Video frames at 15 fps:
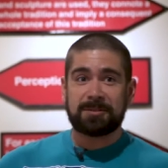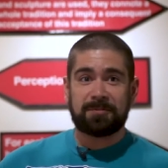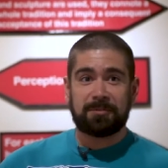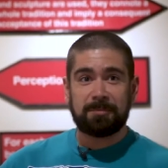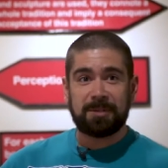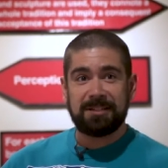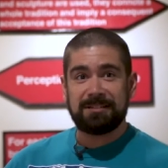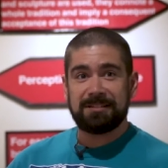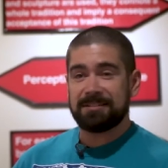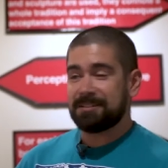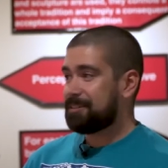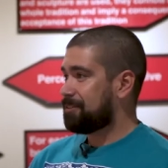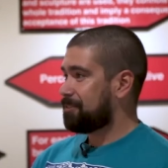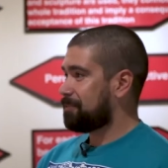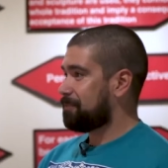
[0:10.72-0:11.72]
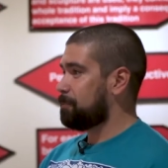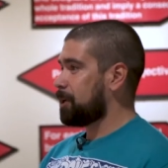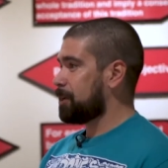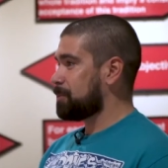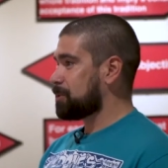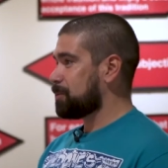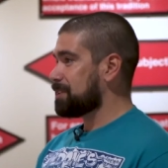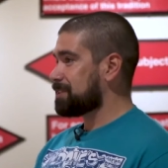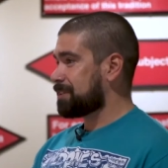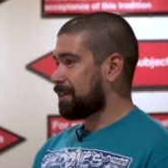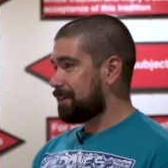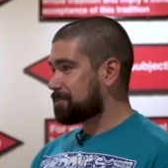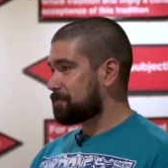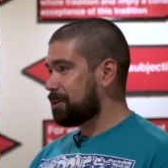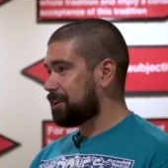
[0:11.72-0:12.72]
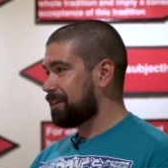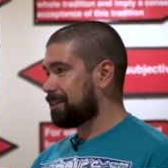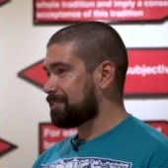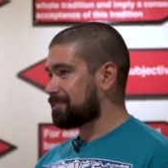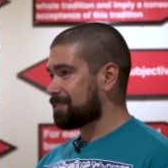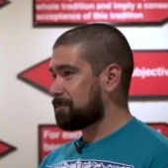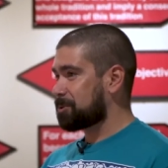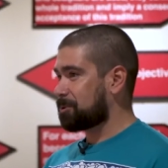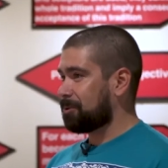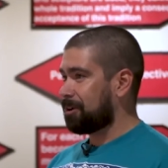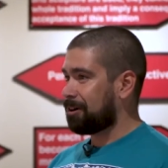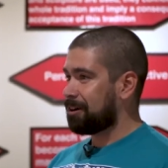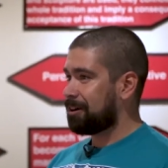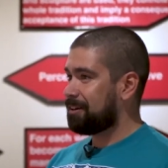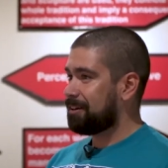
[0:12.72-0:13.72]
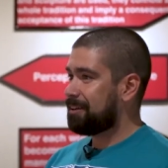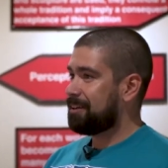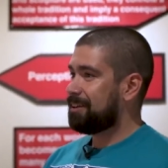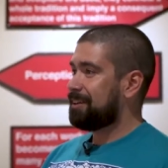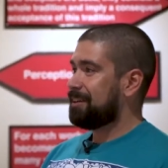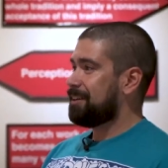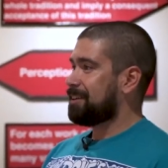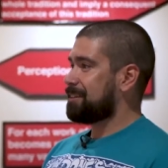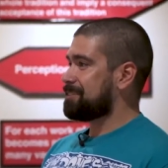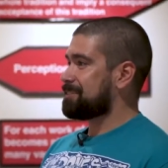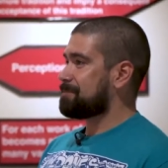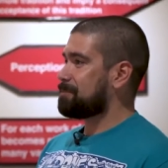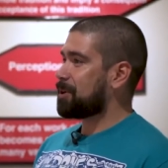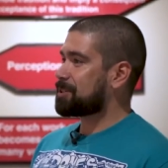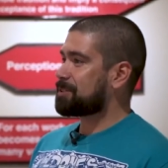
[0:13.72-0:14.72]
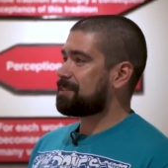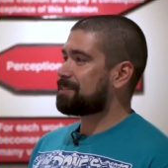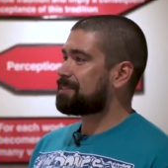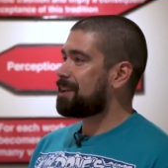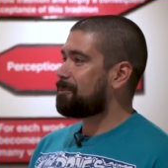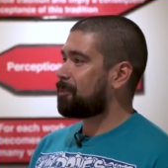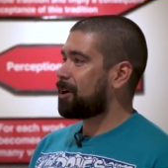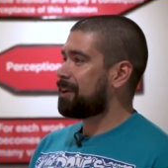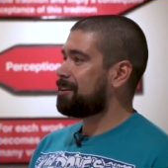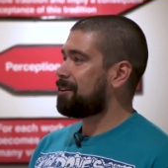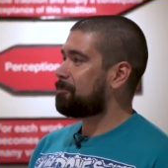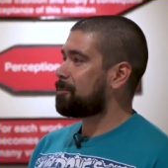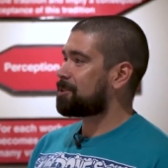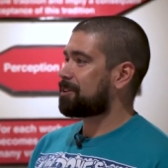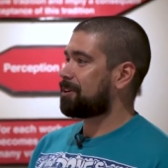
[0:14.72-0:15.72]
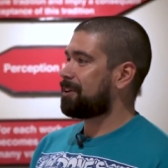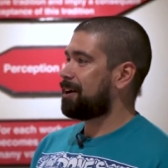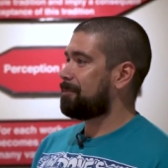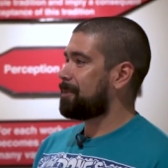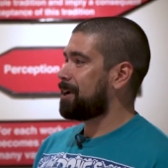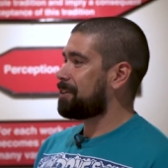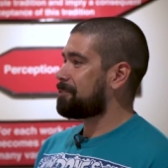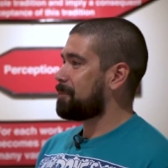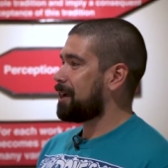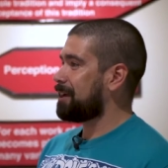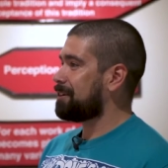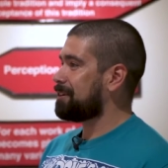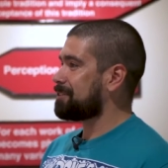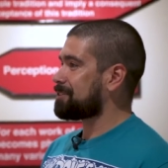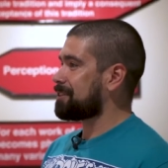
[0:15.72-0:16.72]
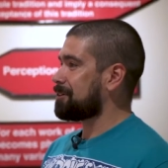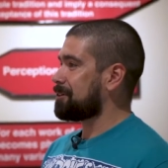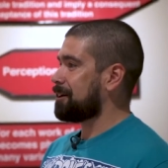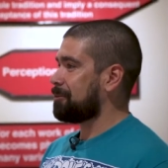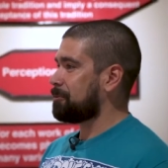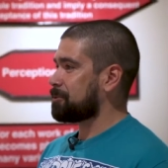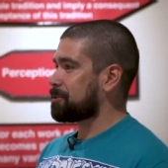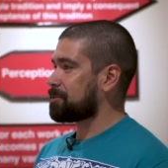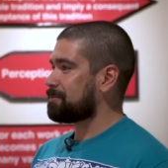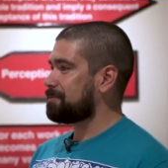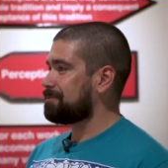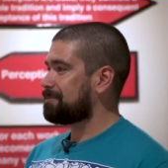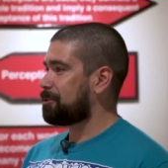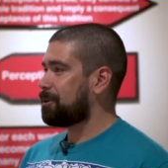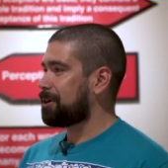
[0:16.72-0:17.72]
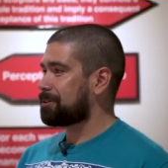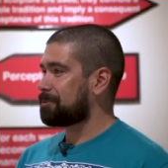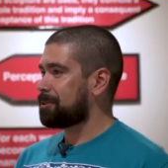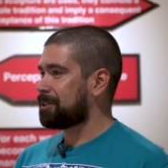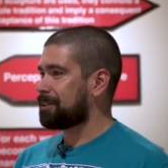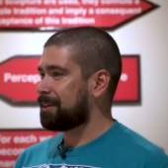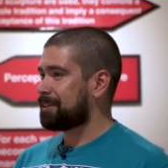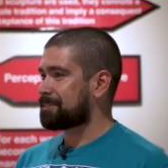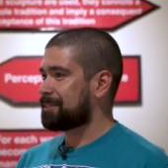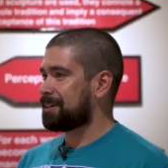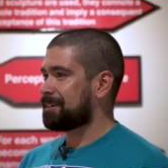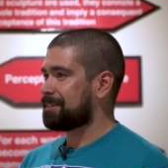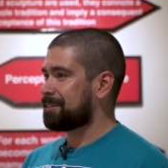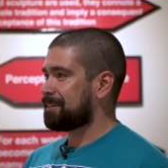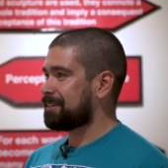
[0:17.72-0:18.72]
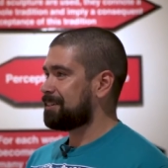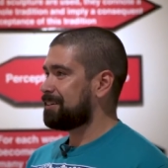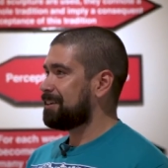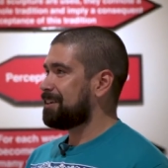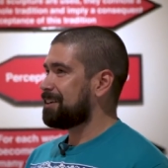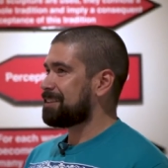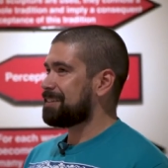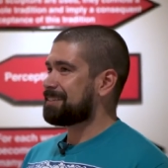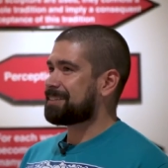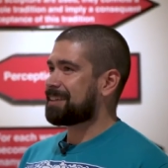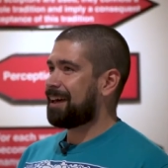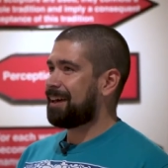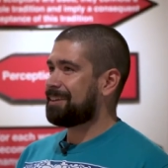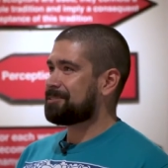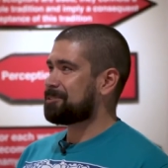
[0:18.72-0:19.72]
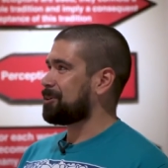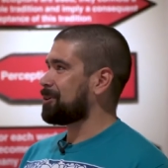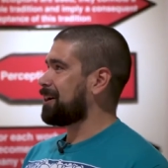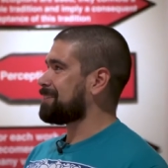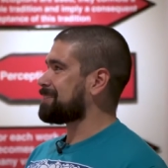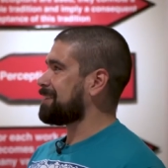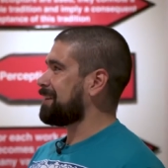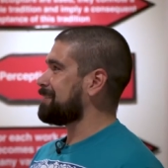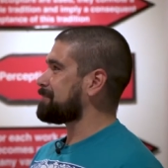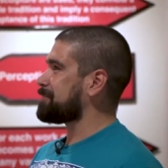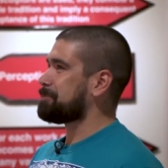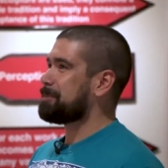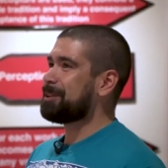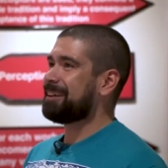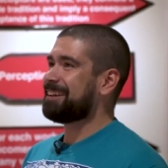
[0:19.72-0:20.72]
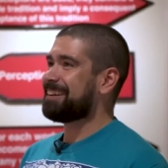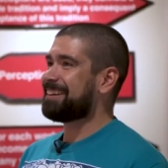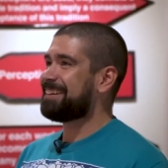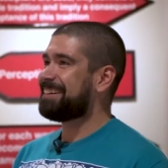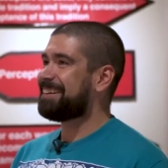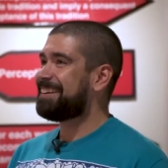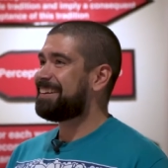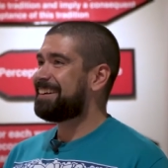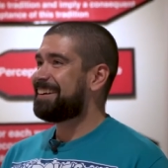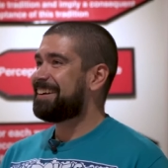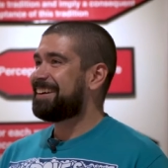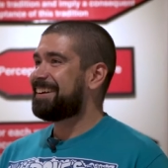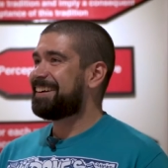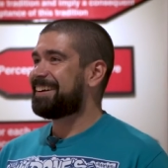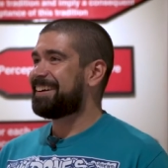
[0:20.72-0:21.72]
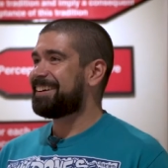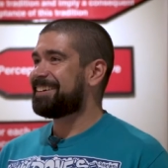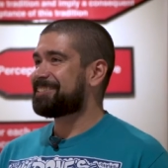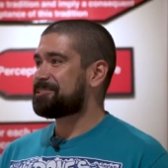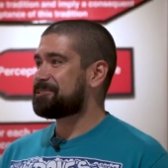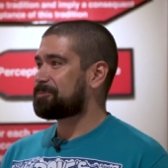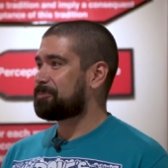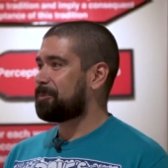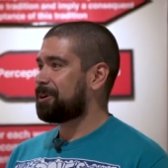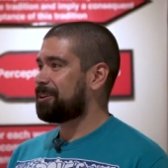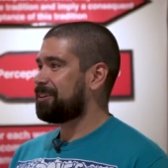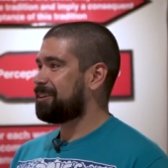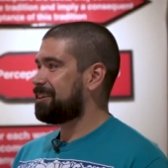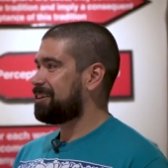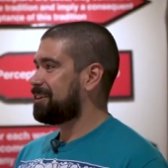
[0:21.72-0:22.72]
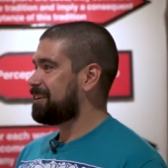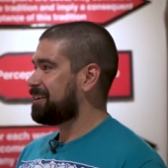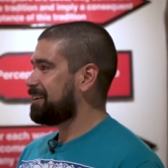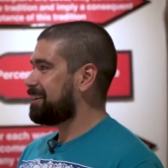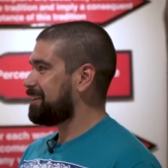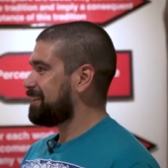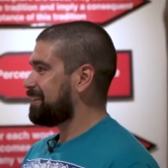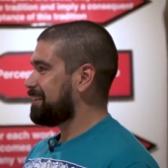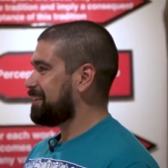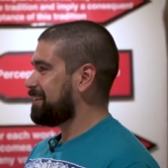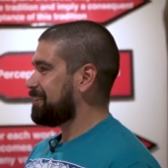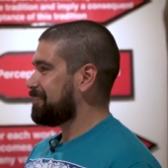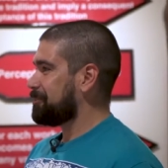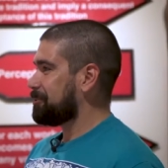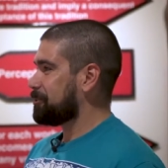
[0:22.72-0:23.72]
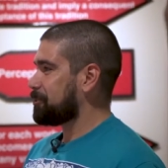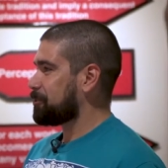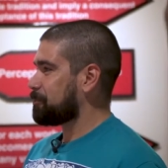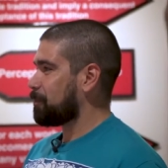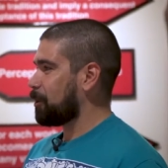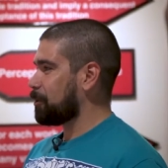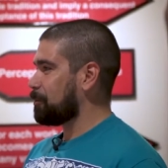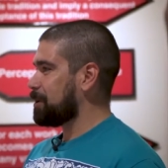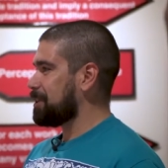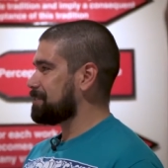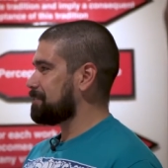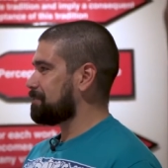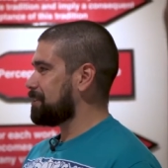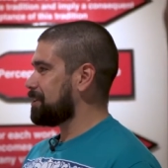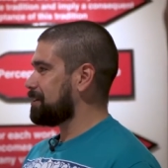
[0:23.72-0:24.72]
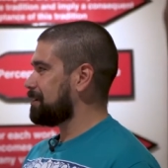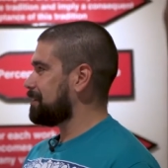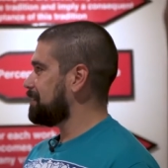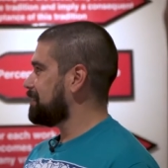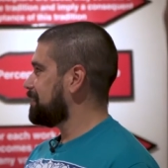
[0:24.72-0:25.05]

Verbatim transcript: for me uh, mm-hmm. between sign spinning and conceptual art. Because in much the same way numbers are not mathematics, I, I was quick to realize that uh, these signs are not sign spinning. Right? it's just one smaller piece of the uh,